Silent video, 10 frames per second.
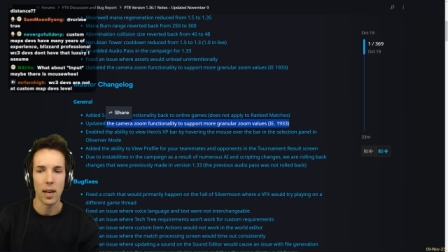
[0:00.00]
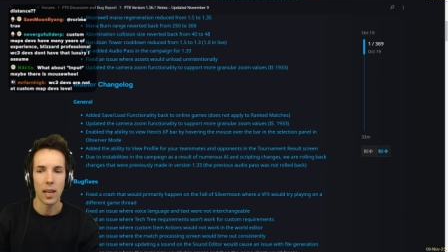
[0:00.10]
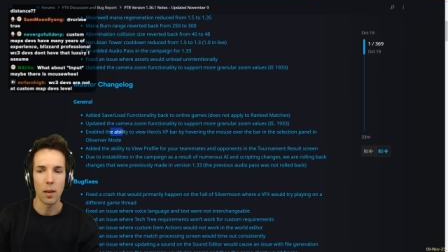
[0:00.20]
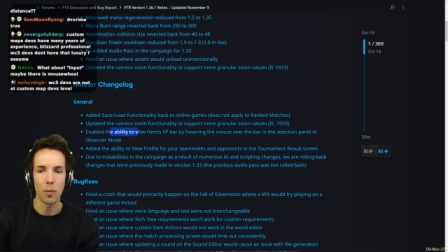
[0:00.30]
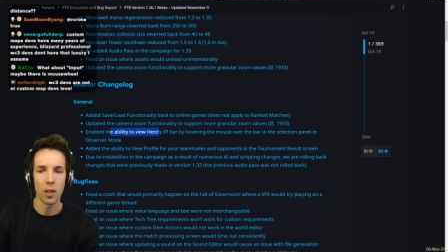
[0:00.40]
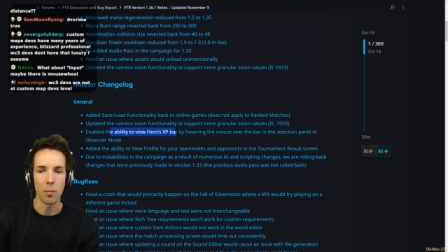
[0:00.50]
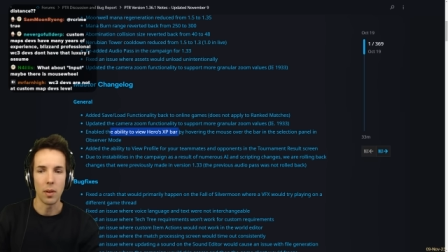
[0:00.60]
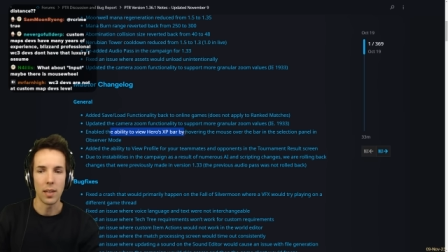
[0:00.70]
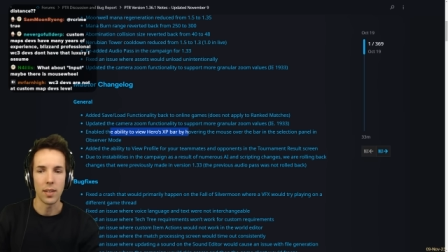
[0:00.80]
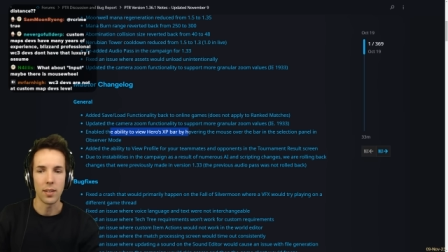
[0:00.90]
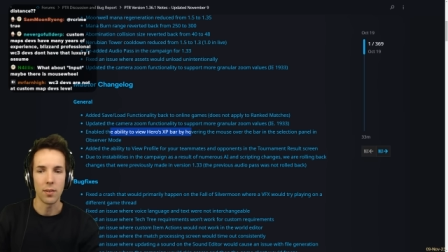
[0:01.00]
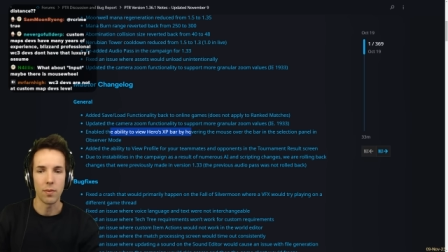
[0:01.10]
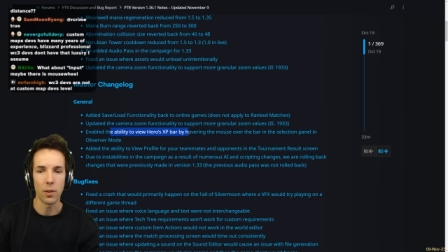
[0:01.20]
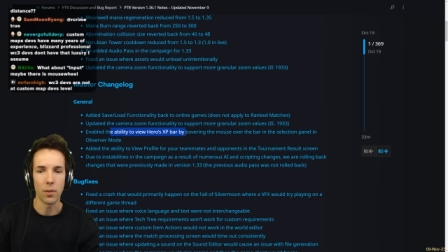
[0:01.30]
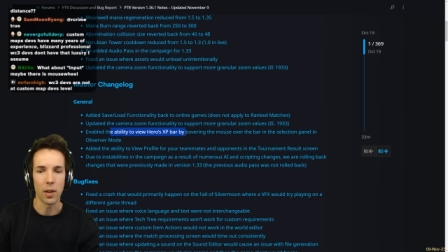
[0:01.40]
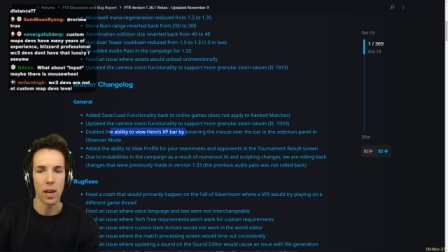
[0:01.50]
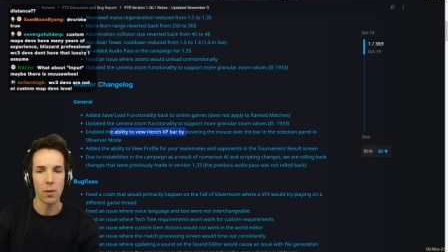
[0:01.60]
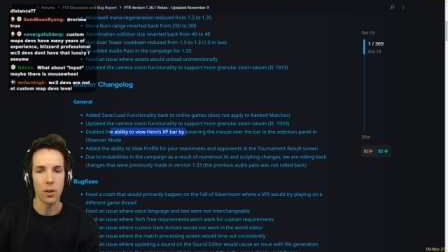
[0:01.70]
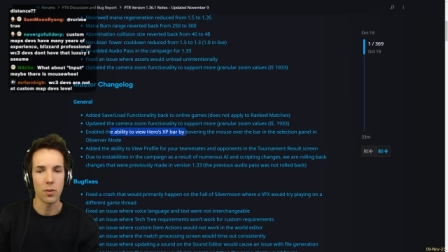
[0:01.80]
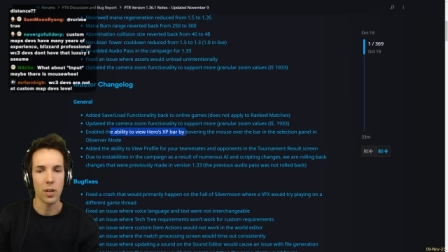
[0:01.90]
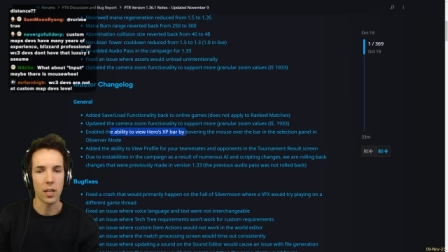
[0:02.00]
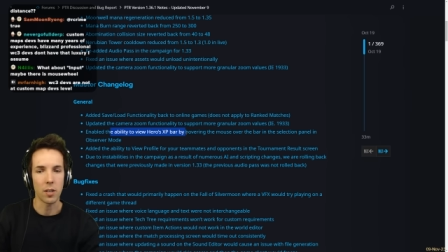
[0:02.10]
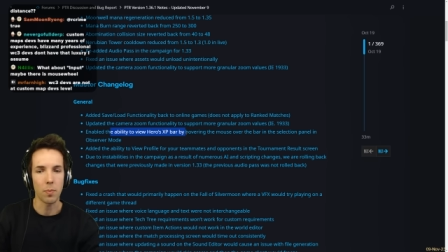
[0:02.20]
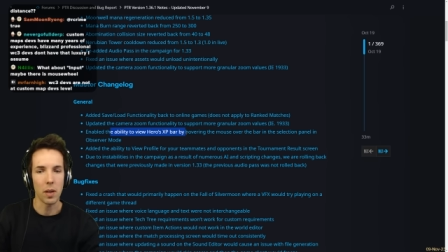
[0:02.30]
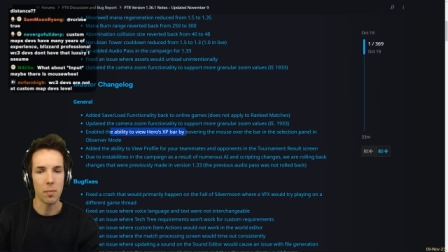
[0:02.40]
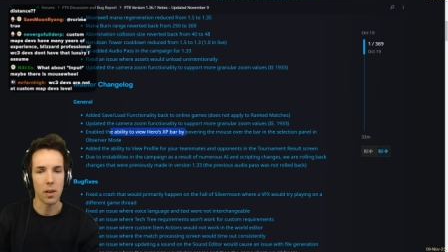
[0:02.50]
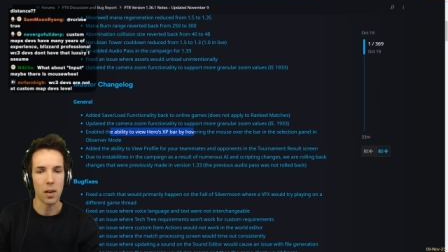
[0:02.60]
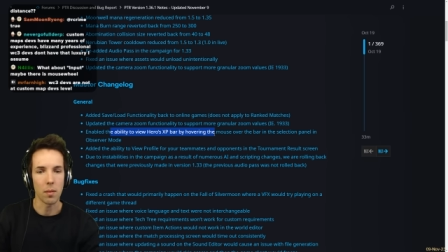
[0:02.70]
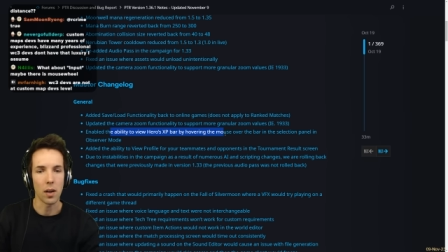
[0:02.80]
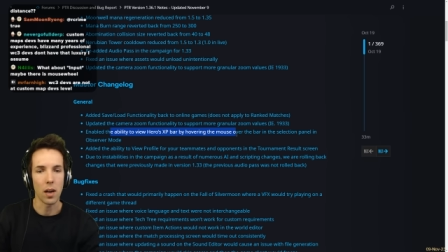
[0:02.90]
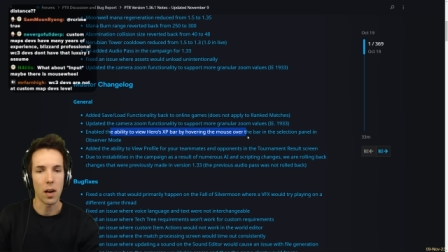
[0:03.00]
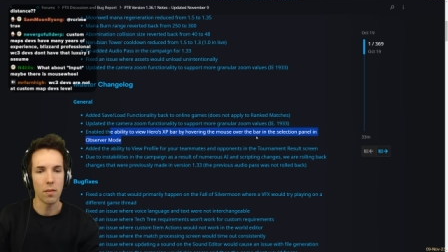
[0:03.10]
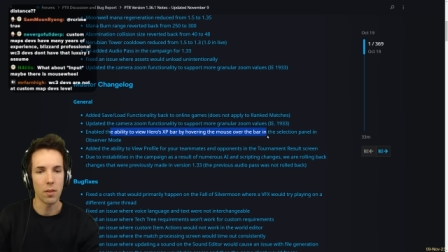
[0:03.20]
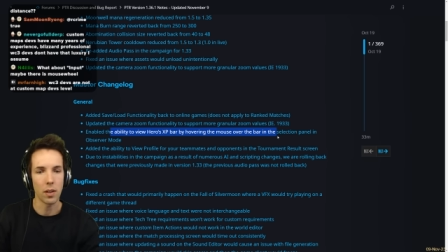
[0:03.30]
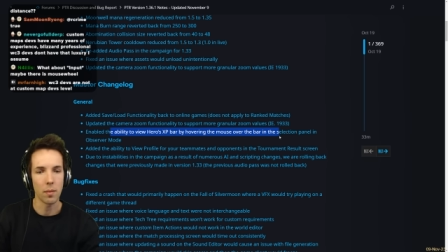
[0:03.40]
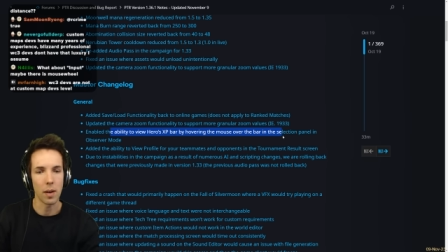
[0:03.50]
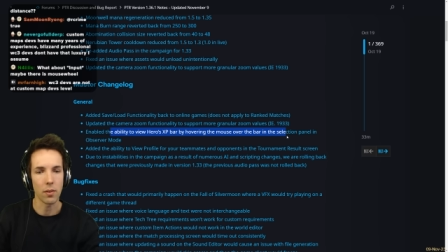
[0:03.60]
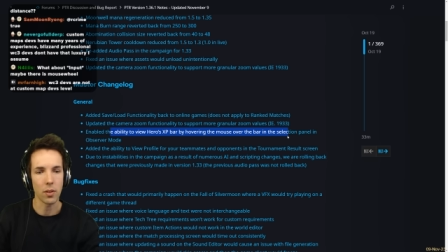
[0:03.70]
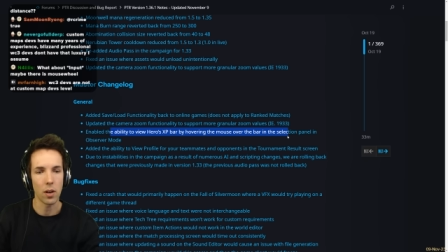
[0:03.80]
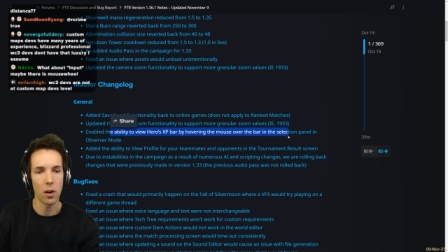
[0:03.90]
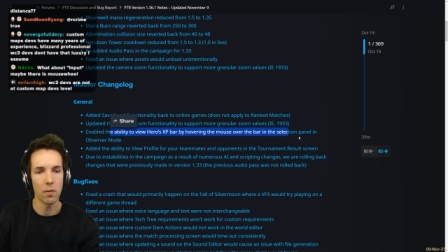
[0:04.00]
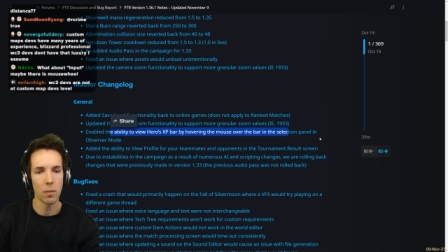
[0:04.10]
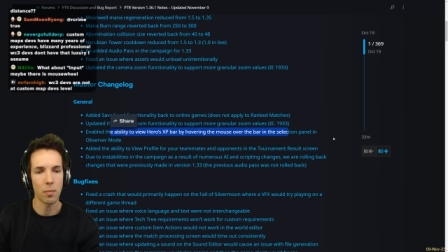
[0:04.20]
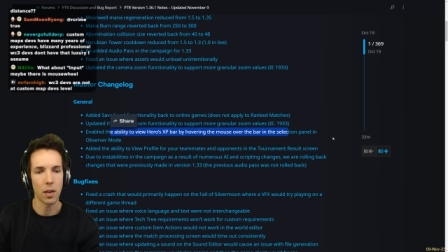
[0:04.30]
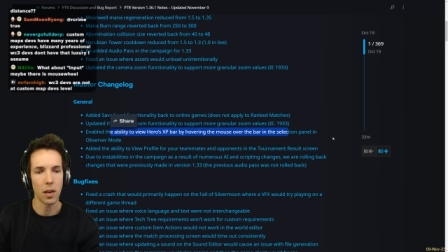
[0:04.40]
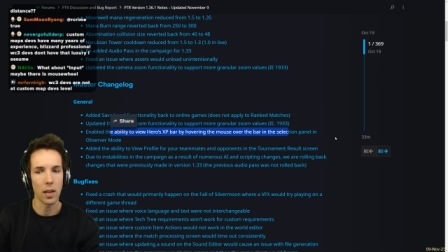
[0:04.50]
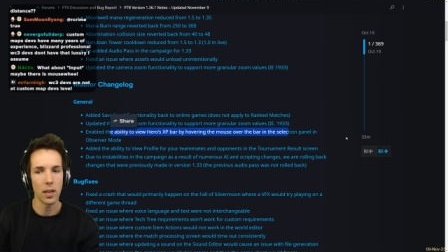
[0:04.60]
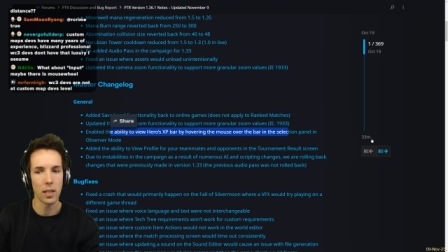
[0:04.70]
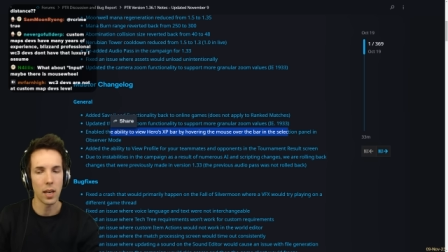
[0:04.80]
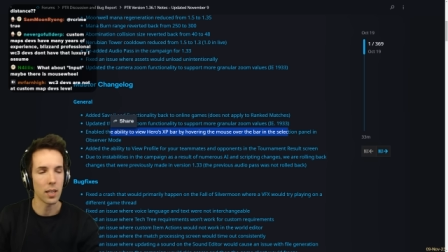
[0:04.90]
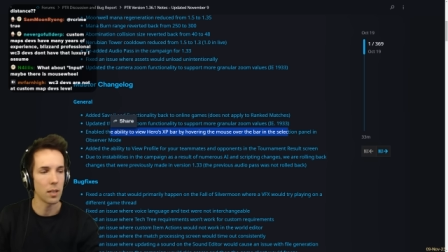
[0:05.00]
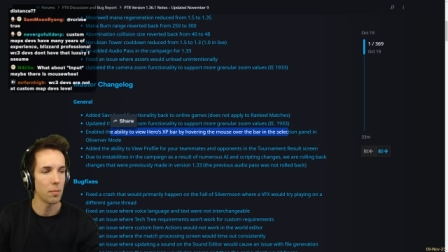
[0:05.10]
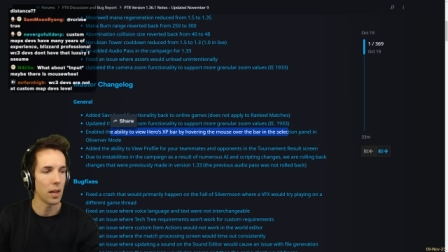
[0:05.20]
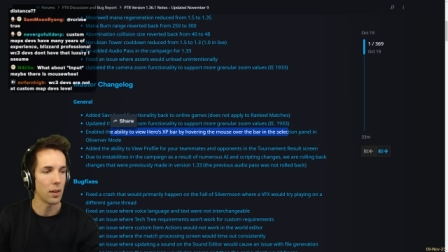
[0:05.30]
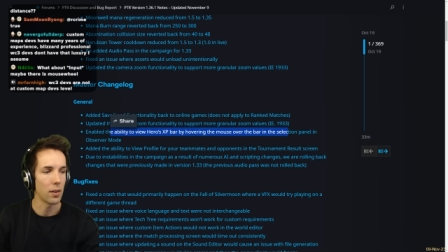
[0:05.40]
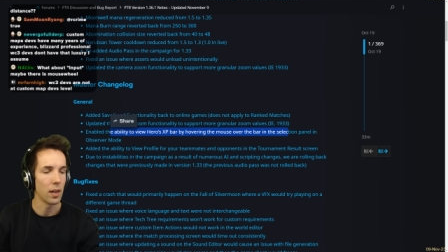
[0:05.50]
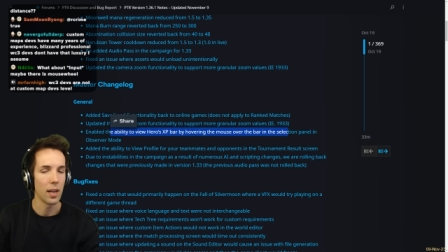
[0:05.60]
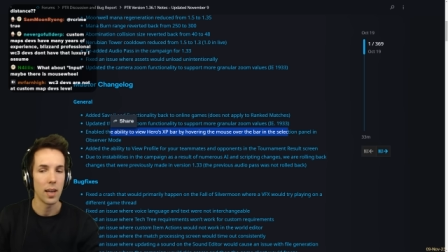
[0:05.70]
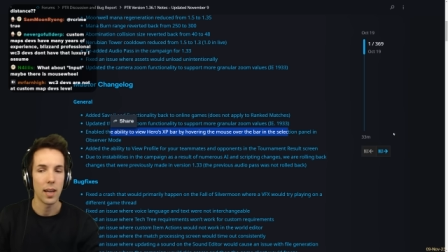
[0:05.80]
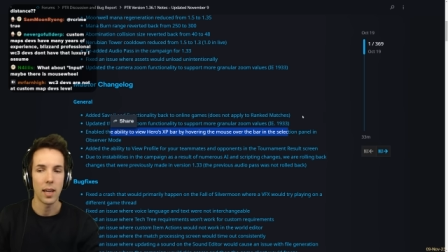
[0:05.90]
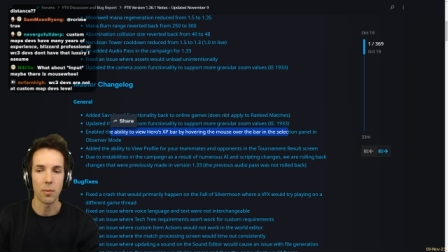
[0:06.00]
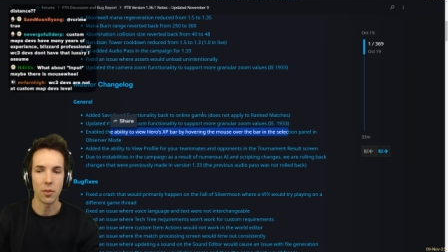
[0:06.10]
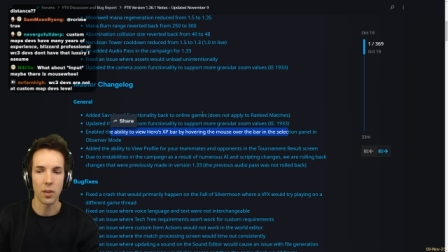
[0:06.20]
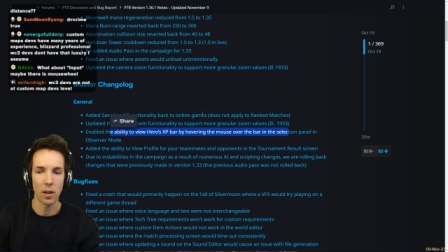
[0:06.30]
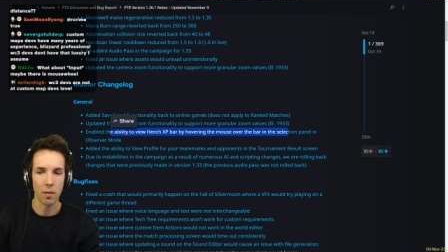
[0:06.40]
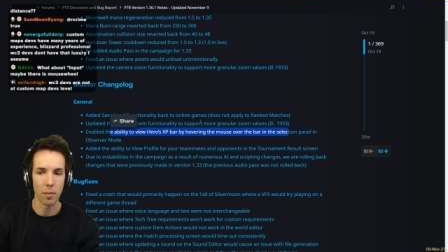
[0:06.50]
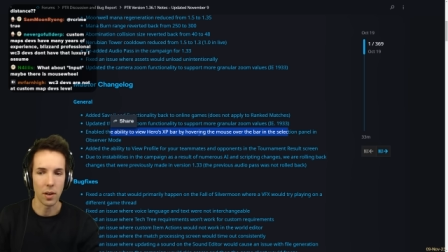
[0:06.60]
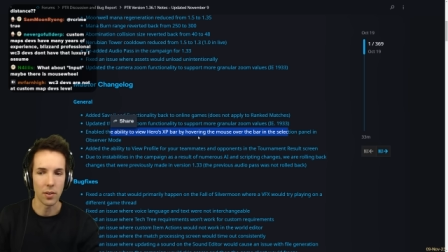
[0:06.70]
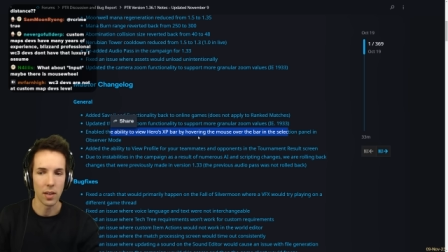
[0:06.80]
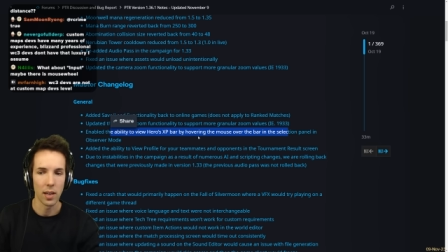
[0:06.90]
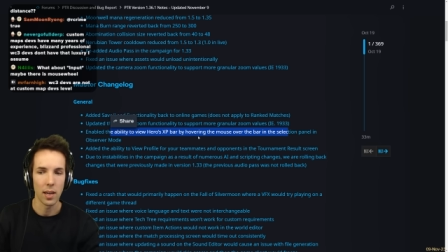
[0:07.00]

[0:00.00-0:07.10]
enabled the ability to view Heroes XP bar by hovering the mouse over the bar in the selection panel in observer mode,